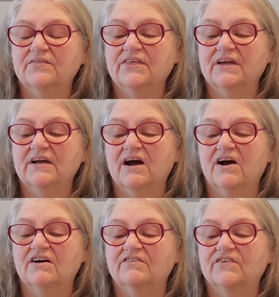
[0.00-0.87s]
thing
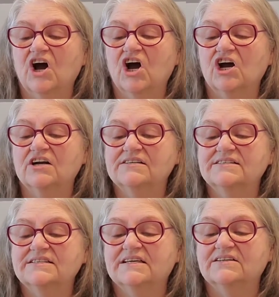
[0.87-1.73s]
of Hard
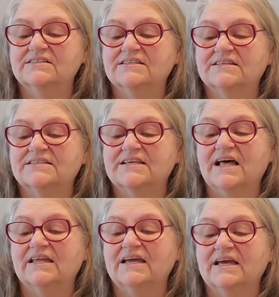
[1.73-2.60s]
as Nails
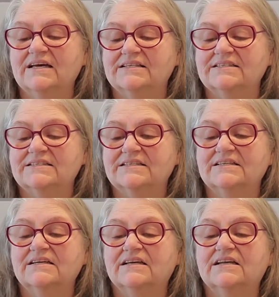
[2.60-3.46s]
Sally
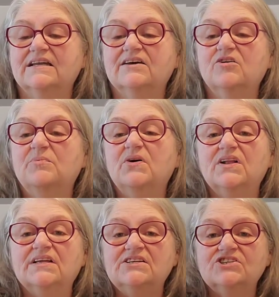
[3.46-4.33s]
Hansen nail
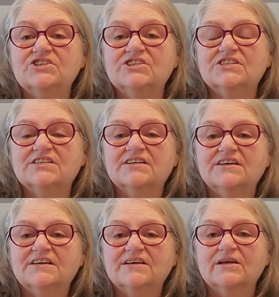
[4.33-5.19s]
polish
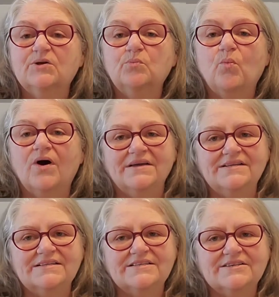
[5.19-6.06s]
in
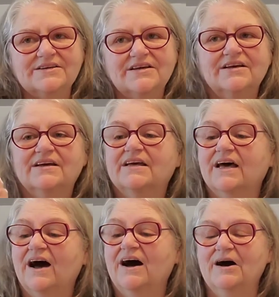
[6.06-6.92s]
white.
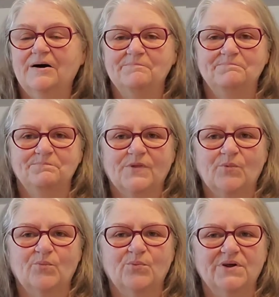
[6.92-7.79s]

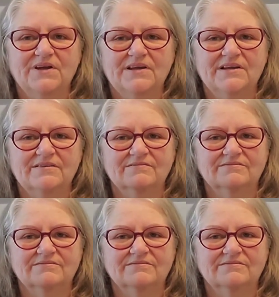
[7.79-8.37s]
We,